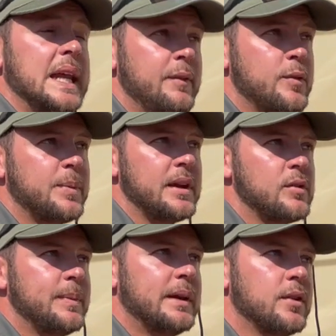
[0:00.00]
Leaf
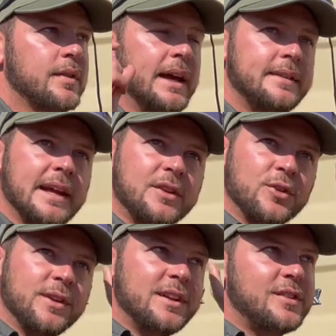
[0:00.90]
springs, because they
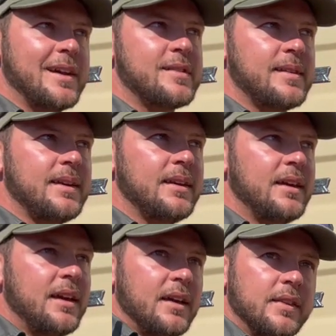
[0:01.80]
attach on the chassis,
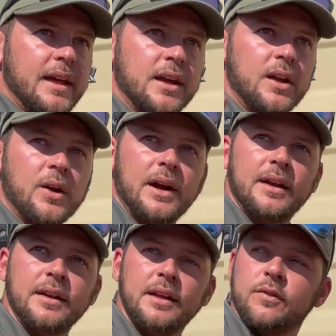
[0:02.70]
they go
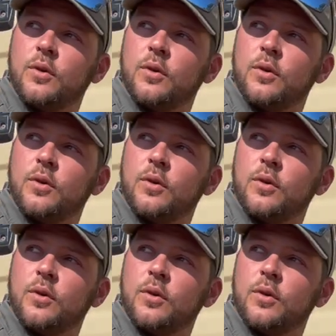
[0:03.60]
underneath